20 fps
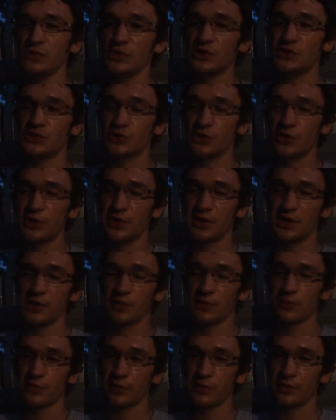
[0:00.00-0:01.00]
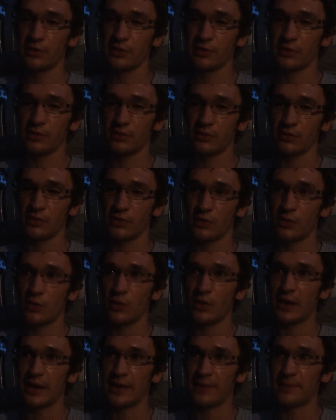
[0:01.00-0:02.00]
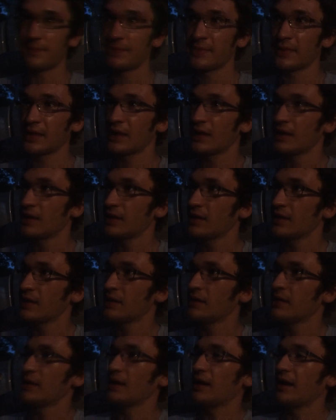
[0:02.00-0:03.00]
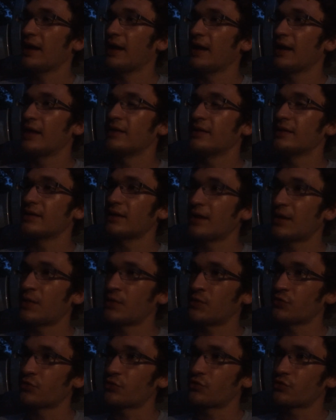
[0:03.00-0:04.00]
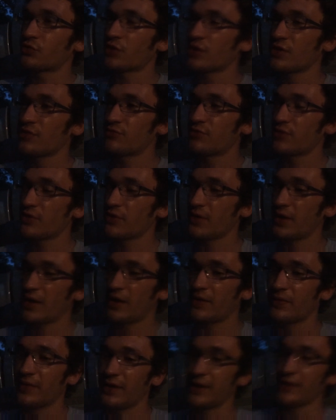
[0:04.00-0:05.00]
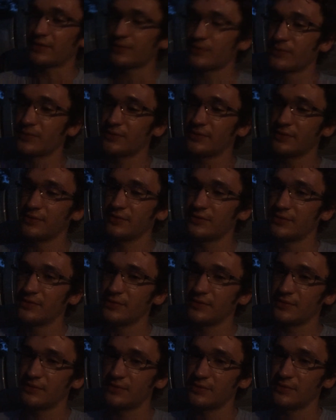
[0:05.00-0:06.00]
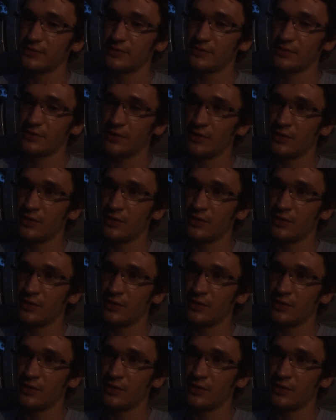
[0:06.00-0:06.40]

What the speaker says: started getting really, really wet. And I was trying to figure out, like, you